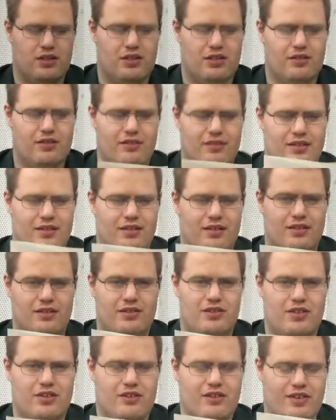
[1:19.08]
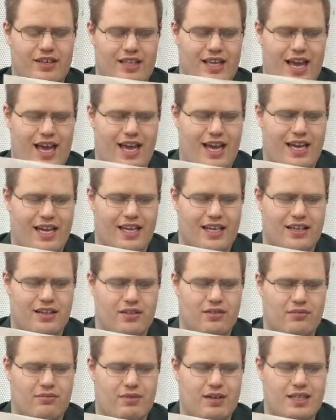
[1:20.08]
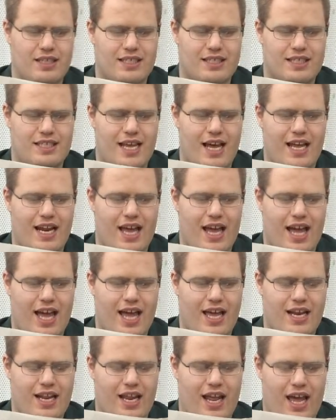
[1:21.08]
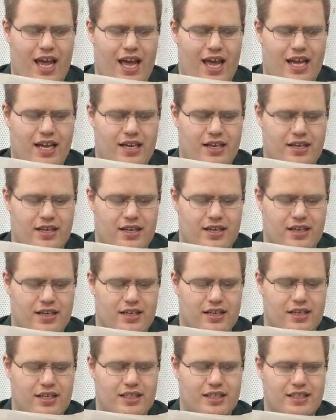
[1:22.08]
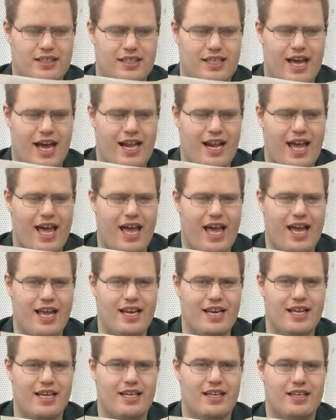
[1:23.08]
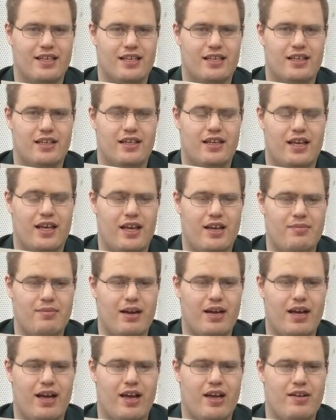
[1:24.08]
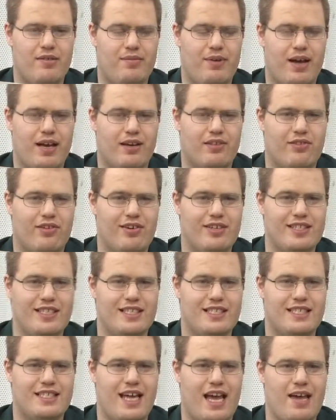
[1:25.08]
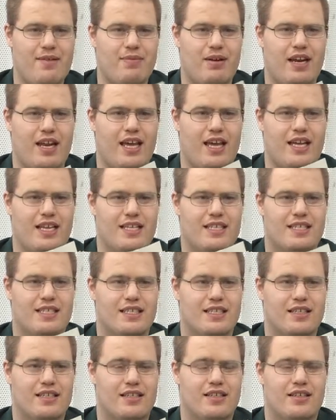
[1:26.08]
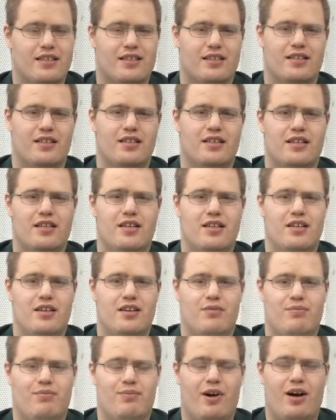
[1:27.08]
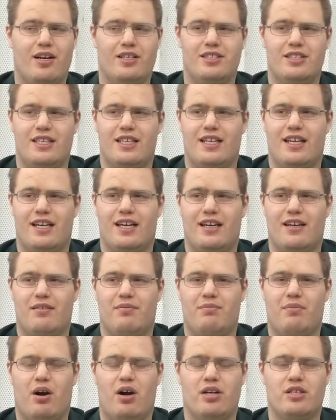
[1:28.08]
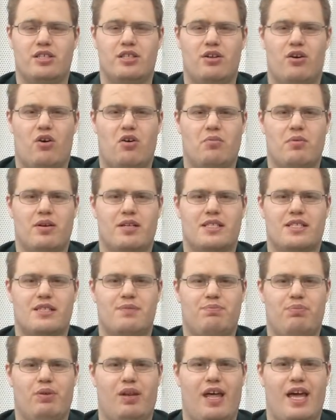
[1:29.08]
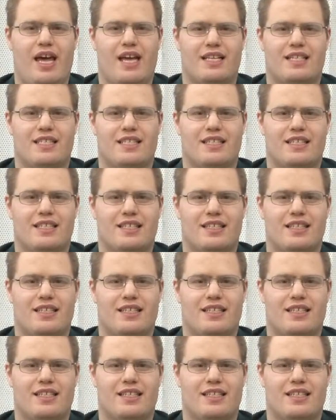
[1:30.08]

Joke, joke of the day: What is dead and end? Dead end. And my, and my closing statement is: Margin, margin, Homer is split.